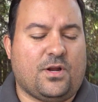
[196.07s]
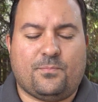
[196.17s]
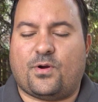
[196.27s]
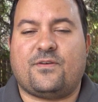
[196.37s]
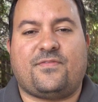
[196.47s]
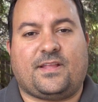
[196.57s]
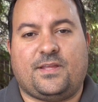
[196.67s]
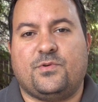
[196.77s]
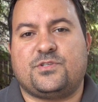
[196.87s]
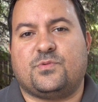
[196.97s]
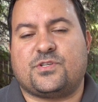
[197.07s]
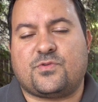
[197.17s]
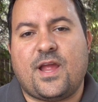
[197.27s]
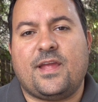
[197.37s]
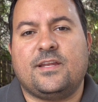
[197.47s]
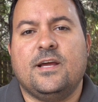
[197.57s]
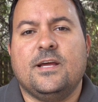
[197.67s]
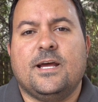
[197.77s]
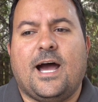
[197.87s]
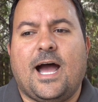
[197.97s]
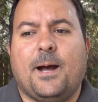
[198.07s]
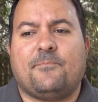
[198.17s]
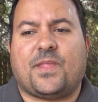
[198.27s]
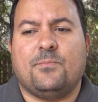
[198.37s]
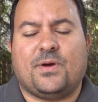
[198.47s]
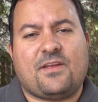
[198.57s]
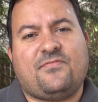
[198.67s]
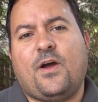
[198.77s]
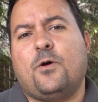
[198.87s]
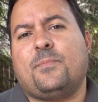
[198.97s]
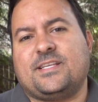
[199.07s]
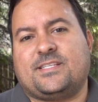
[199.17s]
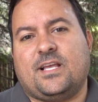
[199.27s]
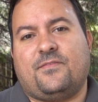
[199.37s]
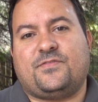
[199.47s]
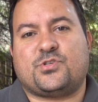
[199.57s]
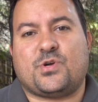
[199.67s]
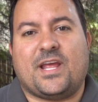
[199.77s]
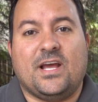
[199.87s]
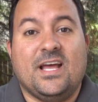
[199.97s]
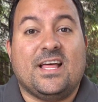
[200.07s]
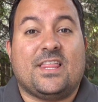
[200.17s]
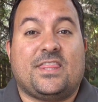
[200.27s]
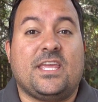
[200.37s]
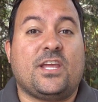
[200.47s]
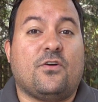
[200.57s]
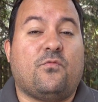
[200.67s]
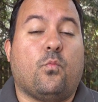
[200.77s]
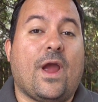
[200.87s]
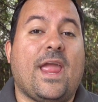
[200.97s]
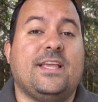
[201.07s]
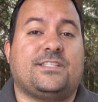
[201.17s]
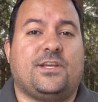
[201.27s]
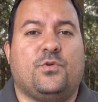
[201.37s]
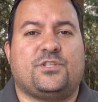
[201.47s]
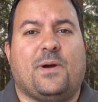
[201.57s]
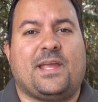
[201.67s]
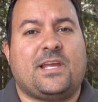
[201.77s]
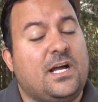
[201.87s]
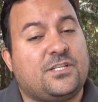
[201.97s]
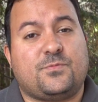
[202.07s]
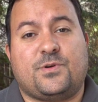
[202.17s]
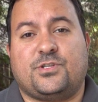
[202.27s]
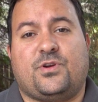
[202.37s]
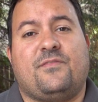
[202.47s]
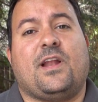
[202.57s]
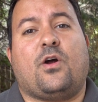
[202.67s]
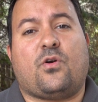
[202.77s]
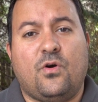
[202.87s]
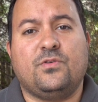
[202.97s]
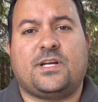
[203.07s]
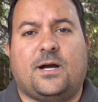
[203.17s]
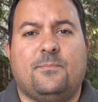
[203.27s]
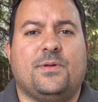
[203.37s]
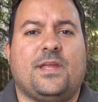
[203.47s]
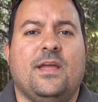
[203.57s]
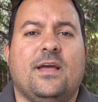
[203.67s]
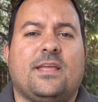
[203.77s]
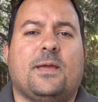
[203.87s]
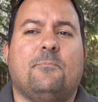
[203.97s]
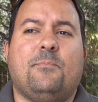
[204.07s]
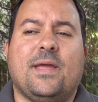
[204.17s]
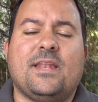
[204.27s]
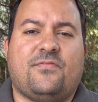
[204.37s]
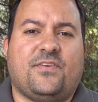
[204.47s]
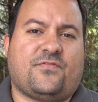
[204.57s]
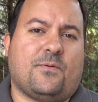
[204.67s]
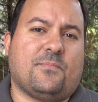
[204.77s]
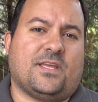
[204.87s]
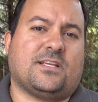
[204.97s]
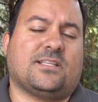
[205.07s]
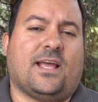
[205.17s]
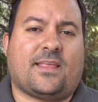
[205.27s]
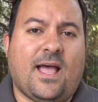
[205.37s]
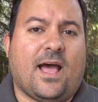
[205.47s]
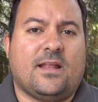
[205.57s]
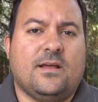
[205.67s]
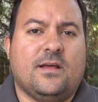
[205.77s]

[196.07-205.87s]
perfectly, which was great. But I found myself trying to think of ways in which my customers or even our own company can benefit from things like that.